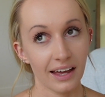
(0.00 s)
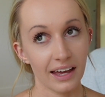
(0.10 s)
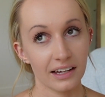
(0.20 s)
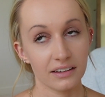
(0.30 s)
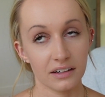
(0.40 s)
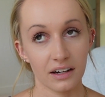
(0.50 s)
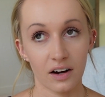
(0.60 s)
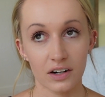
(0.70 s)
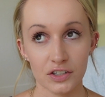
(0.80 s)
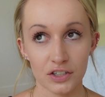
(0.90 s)
And they
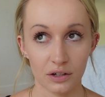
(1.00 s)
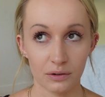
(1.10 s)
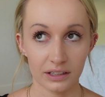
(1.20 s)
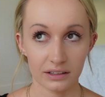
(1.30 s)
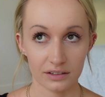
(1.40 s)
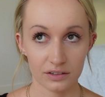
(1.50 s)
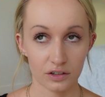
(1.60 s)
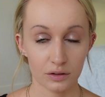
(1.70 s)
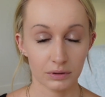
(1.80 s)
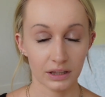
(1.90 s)
are showing this
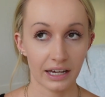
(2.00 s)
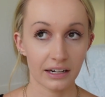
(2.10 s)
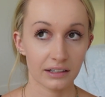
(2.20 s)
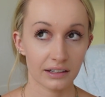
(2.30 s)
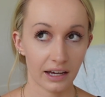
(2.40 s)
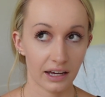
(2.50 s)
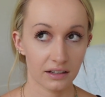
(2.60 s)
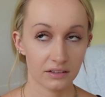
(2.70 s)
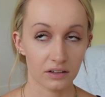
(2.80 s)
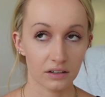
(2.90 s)
group lighting a
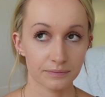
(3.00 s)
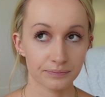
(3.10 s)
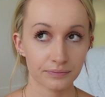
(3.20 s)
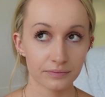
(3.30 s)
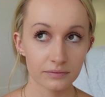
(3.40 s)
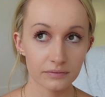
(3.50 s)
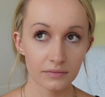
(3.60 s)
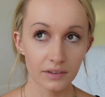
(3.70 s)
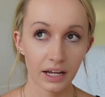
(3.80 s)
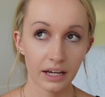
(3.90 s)
candle.
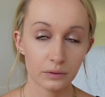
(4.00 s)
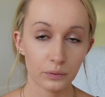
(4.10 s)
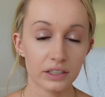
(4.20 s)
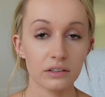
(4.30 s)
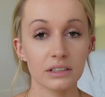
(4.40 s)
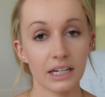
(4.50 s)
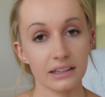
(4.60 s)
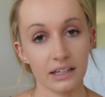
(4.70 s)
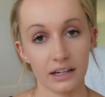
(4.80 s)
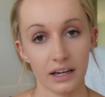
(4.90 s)
And when you light
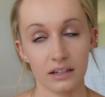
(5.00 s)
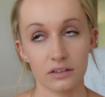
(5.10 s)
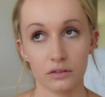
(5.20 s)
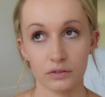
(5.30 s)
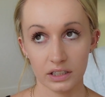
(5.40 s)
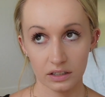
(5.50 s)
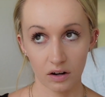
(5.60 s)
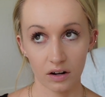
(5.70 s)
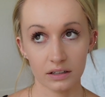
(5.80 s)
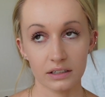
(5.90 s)
that candle, really
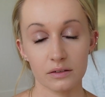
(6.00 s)
calling